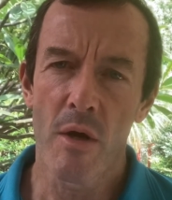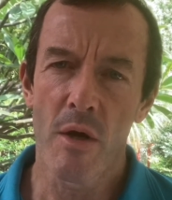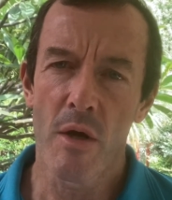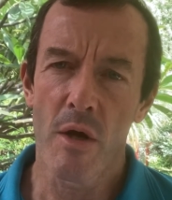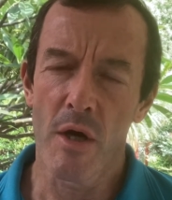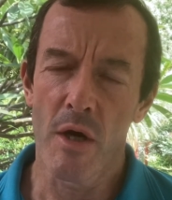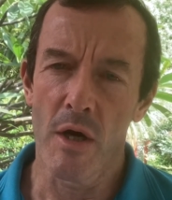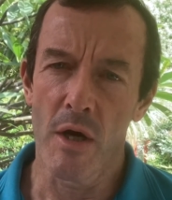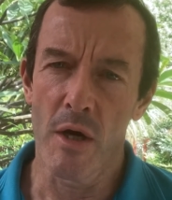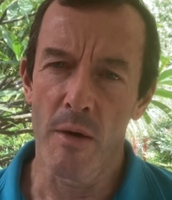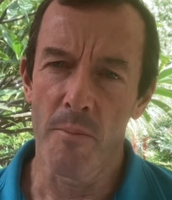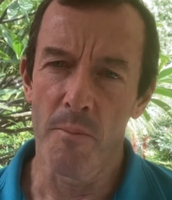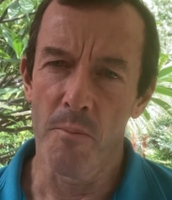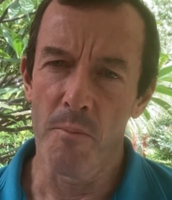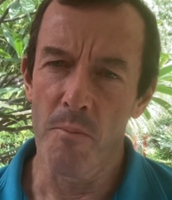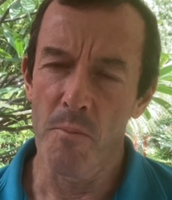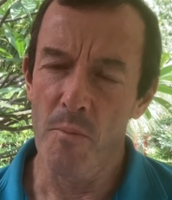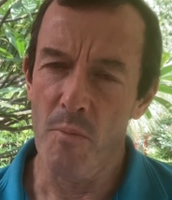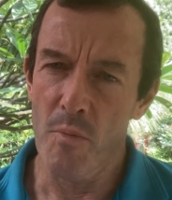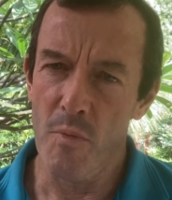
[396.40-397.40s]
The
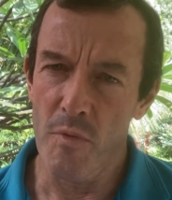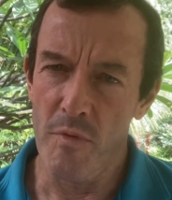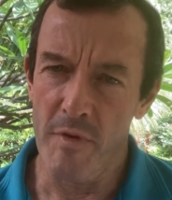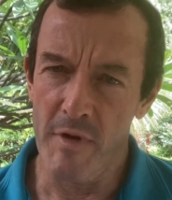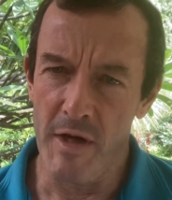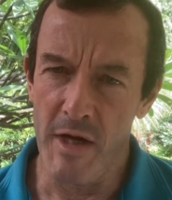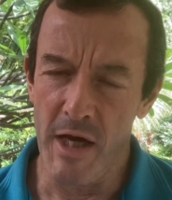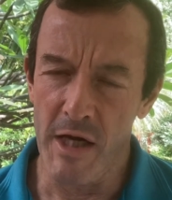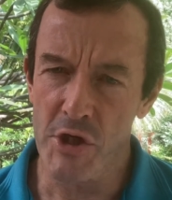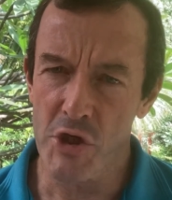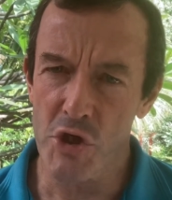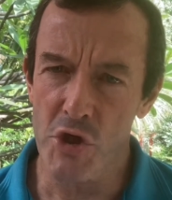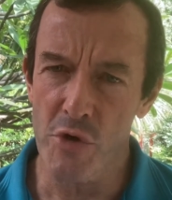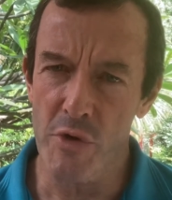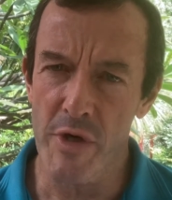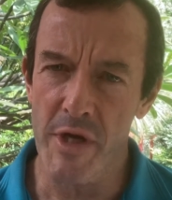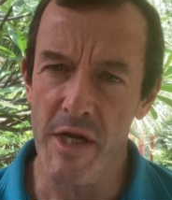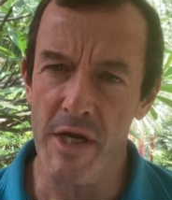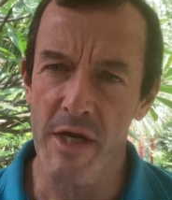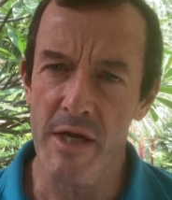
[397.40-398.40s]

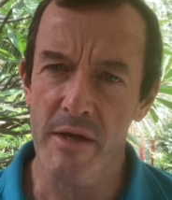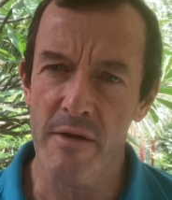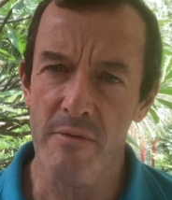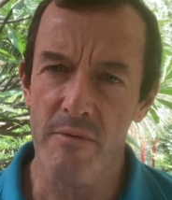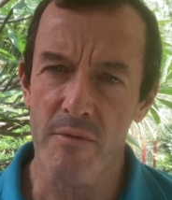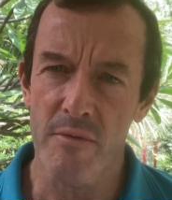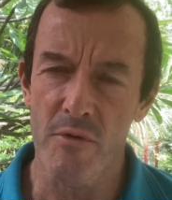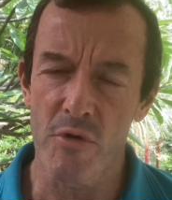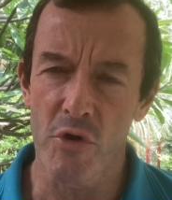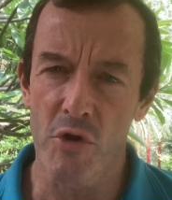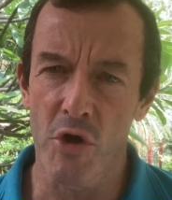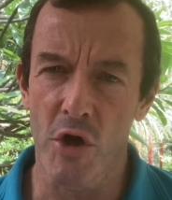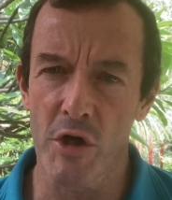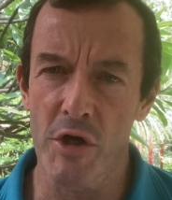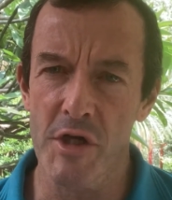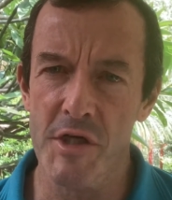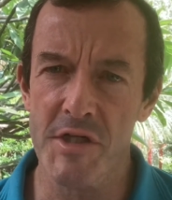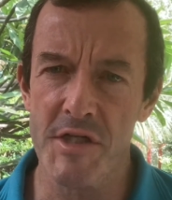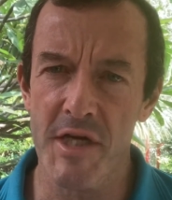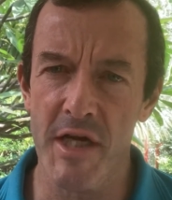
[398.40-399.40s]
luxury
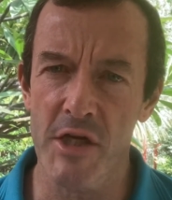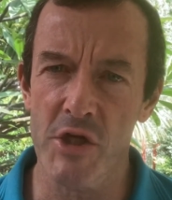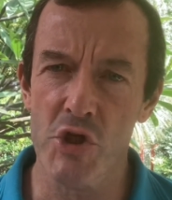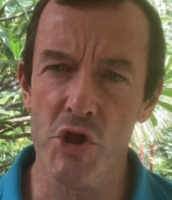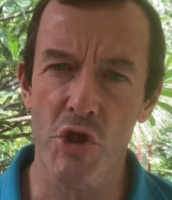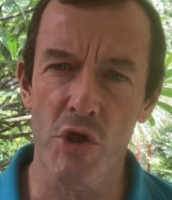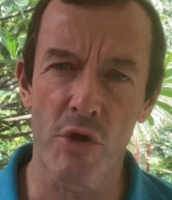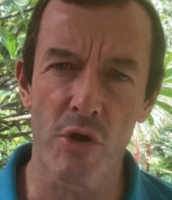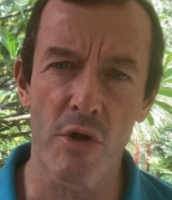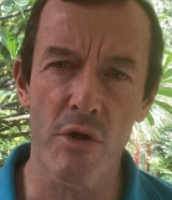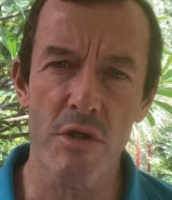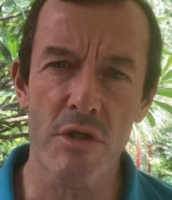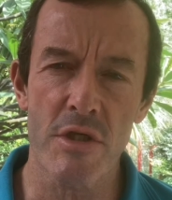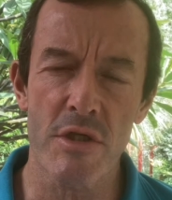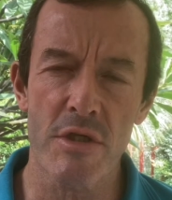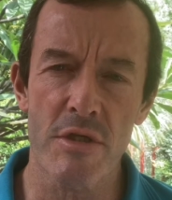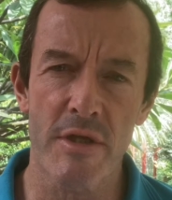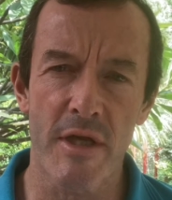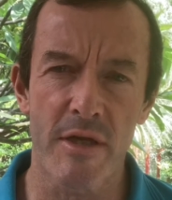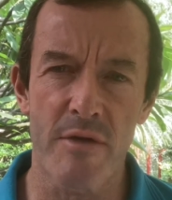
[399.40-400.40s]

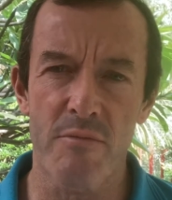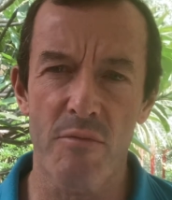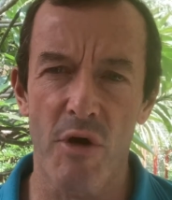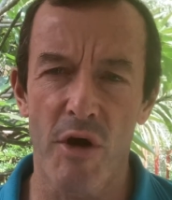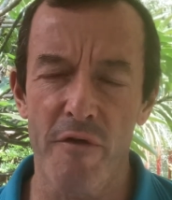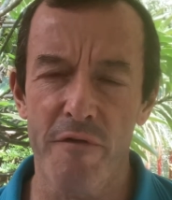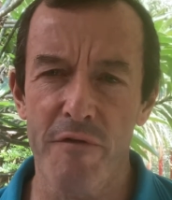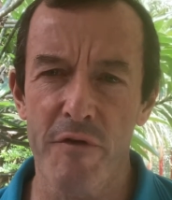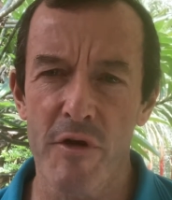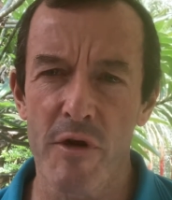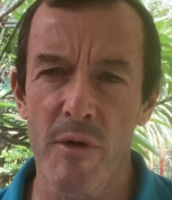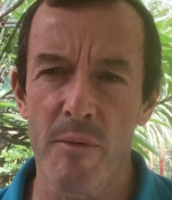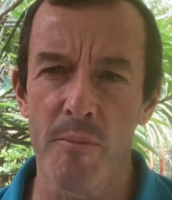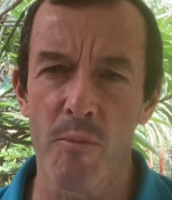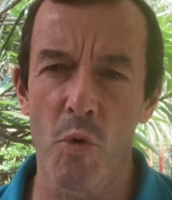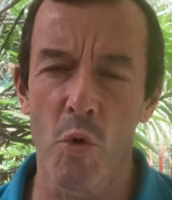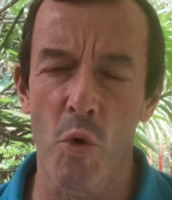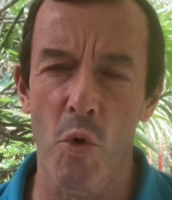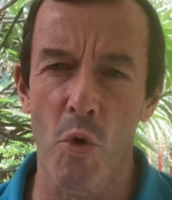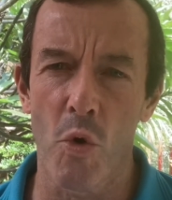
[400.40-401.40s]
non-essentials that often are
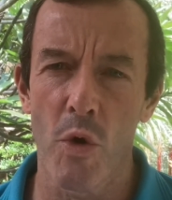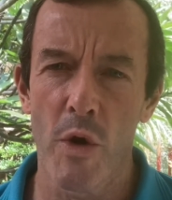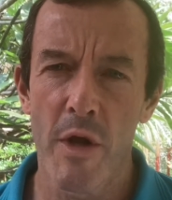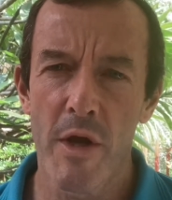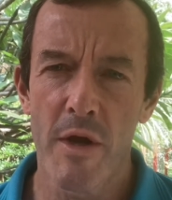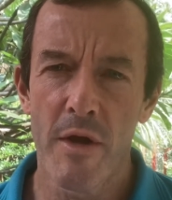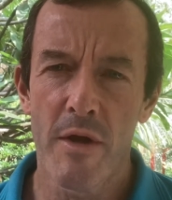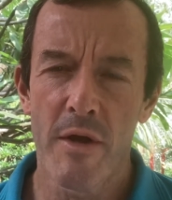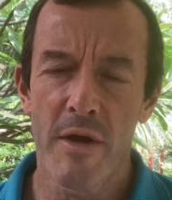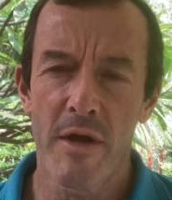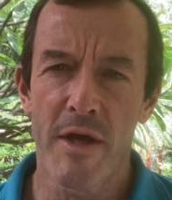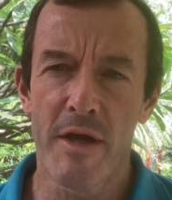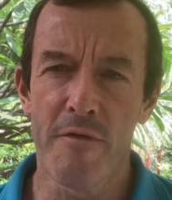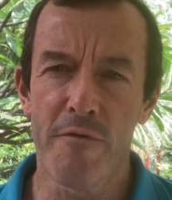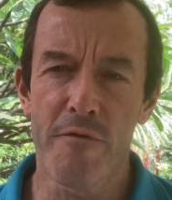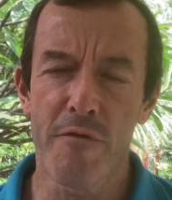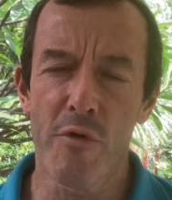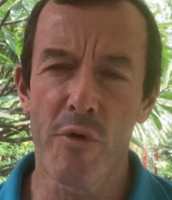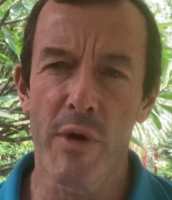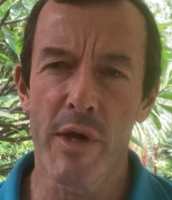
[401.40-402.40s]
more
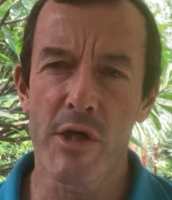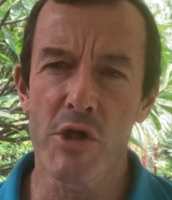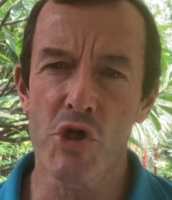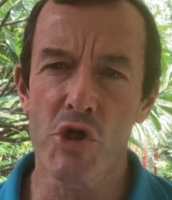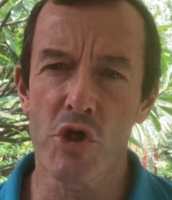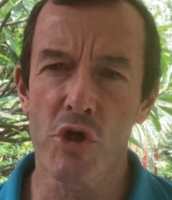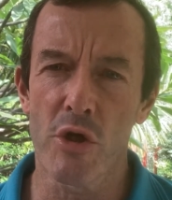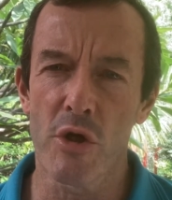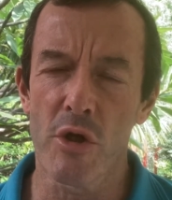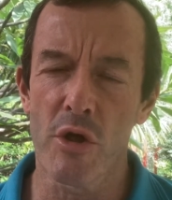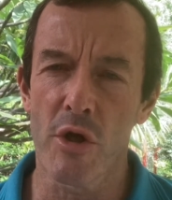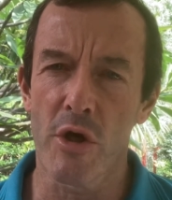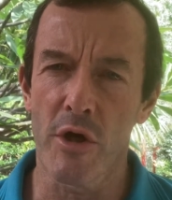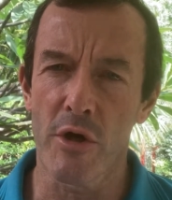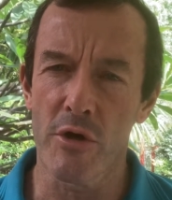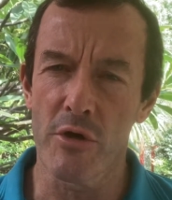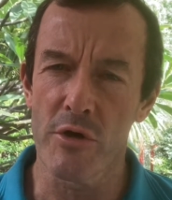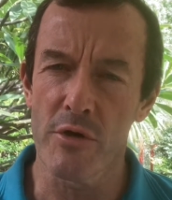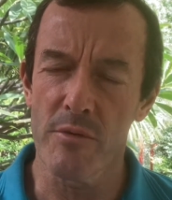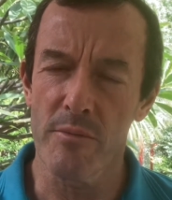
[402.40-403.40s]
influential
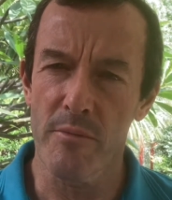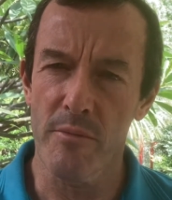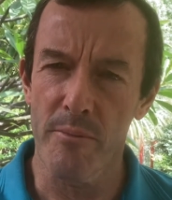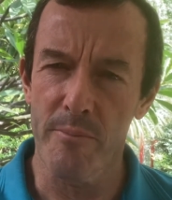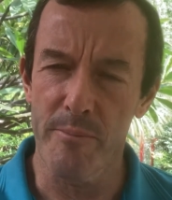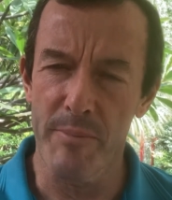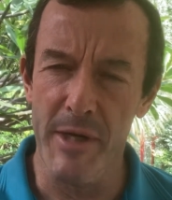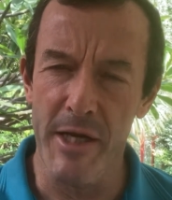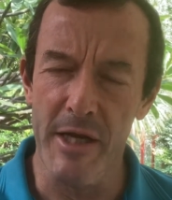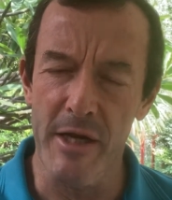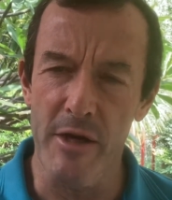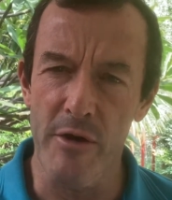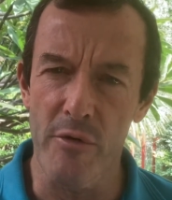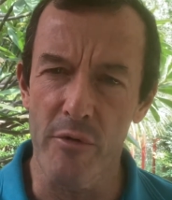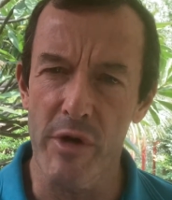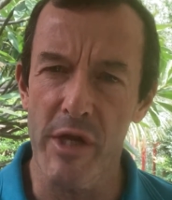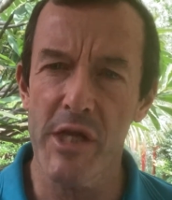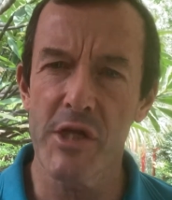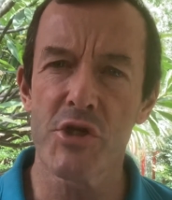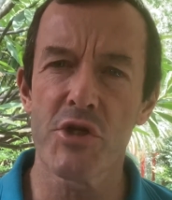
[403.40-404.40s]
on bigger
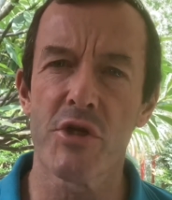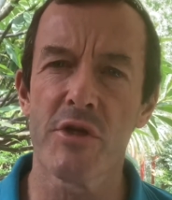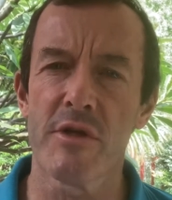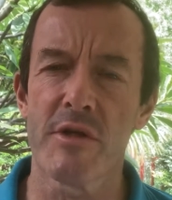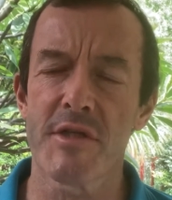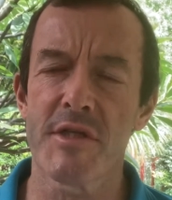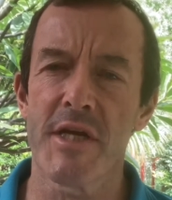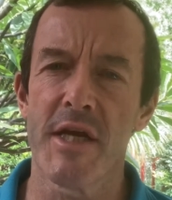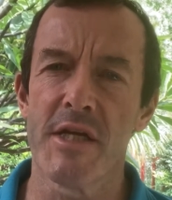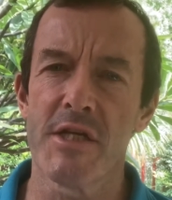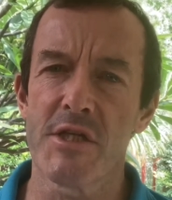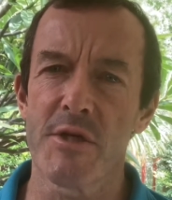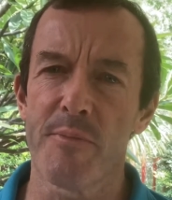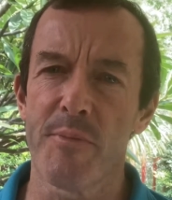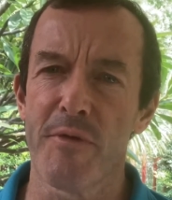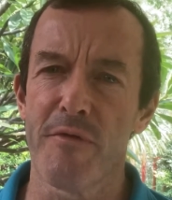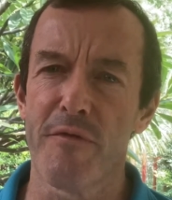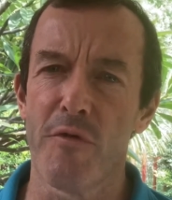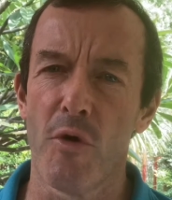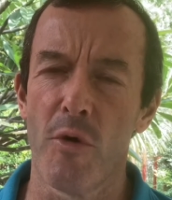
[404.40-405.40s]
regional center
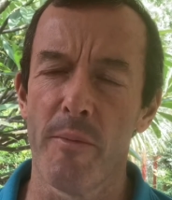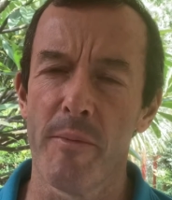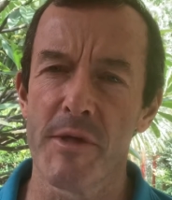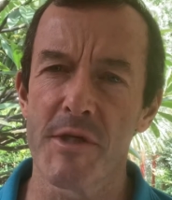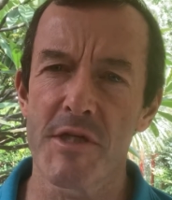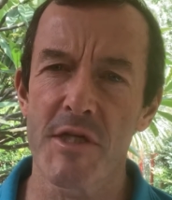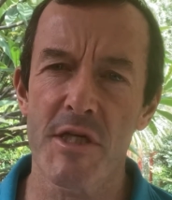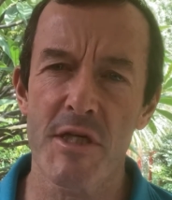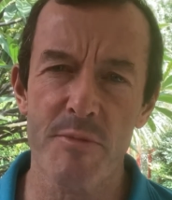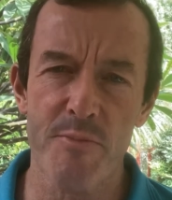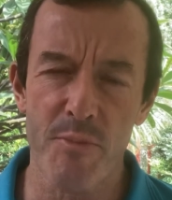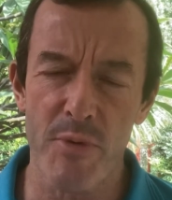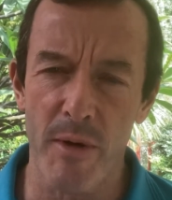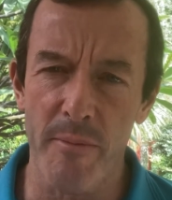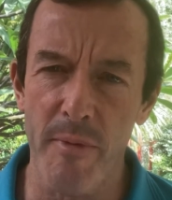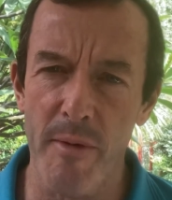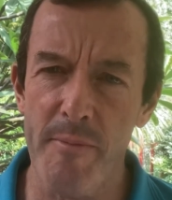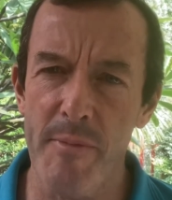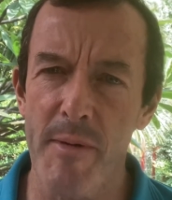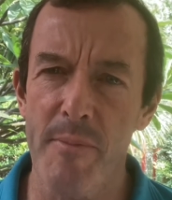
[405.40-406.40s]
performances,
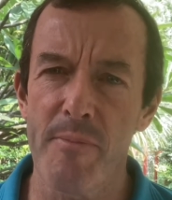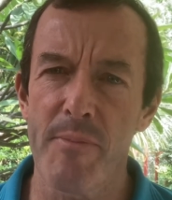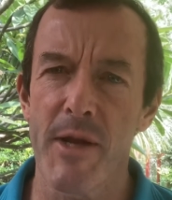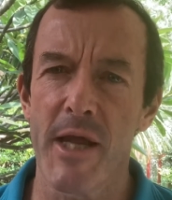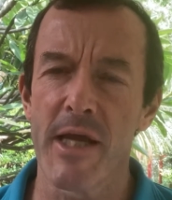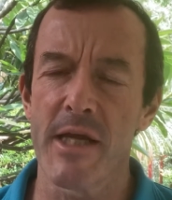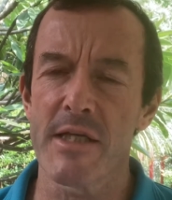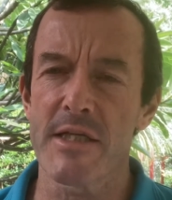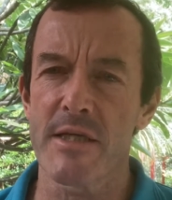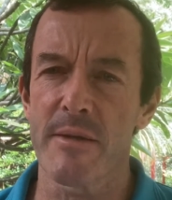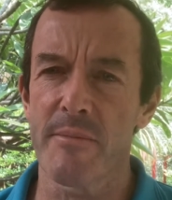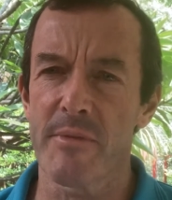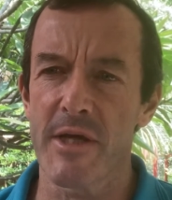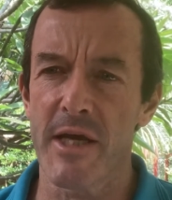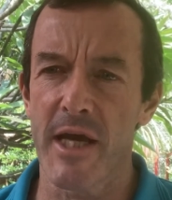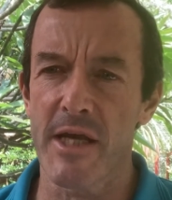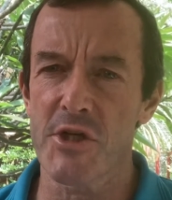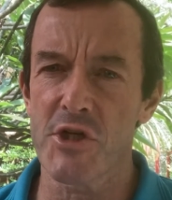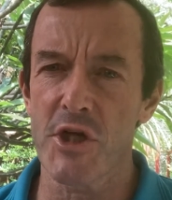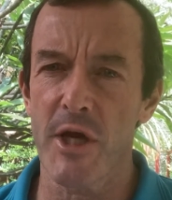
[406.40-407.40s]
probably playing some
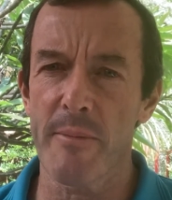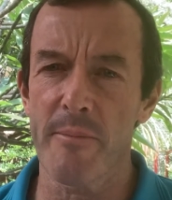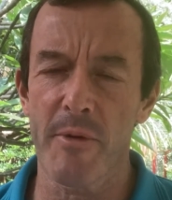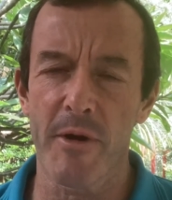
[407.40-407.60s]
catch up.